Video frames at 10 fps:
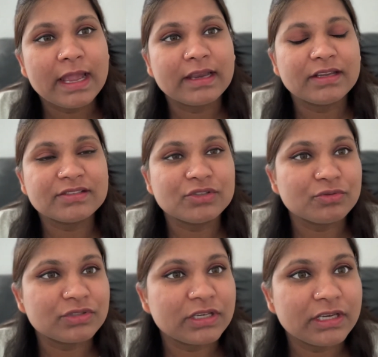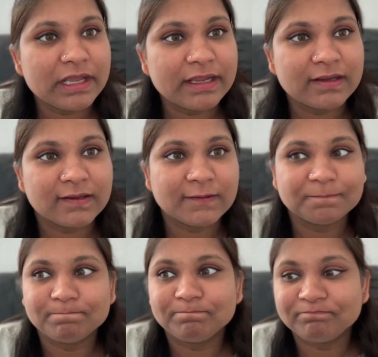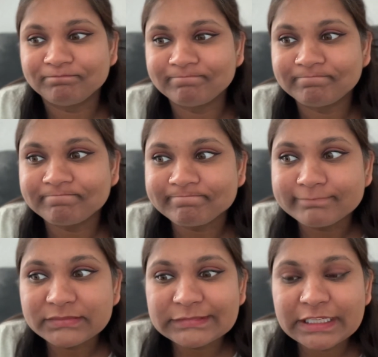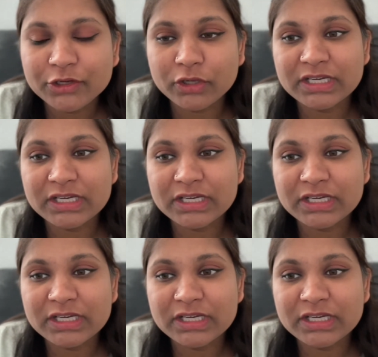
and it's usually like you're